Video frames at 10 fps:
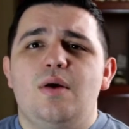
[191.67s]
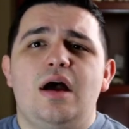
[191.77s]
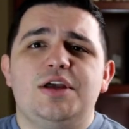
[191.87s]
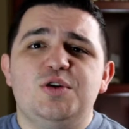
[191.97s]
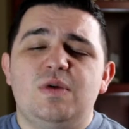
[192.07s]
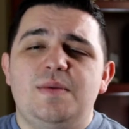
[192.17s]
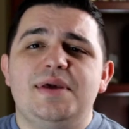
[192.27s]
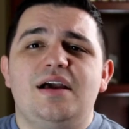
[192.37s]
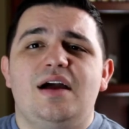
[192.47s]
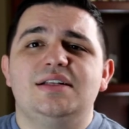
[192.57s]
uh, you may
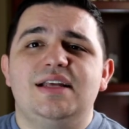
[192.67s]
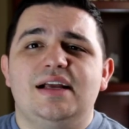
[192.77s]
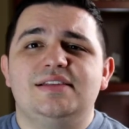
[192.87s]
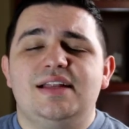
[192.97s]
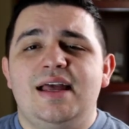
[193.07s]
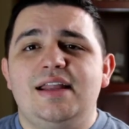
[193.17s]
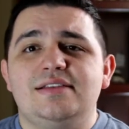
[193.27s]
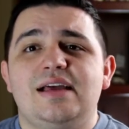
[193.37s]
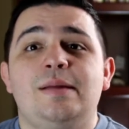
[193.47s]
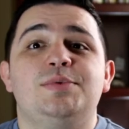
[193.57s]
be contacted ahead
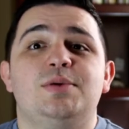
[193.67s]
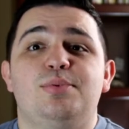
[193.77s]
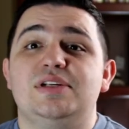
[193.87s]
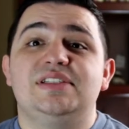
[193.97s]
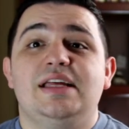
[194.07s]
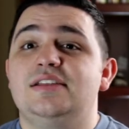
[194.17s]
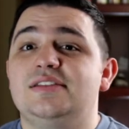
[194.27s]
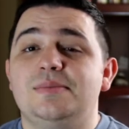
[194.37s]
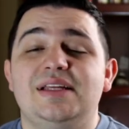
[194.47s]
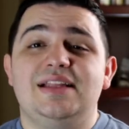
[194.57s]
of time to present
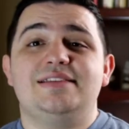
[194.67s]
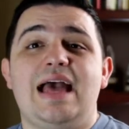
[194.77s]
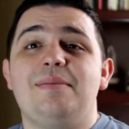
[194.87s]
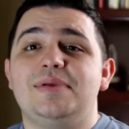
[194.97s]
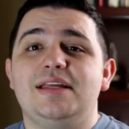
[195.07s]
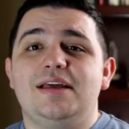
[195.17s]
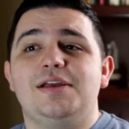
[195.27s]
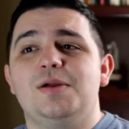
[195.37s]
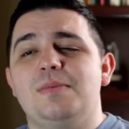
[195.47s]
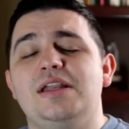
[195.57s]
something that's happening
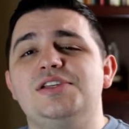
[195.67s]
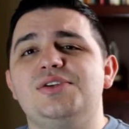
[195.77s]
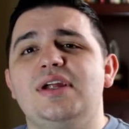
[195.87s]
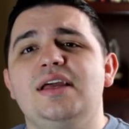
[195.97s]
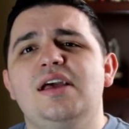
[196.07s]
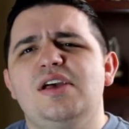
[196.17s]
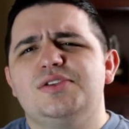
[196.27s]
in your ministry.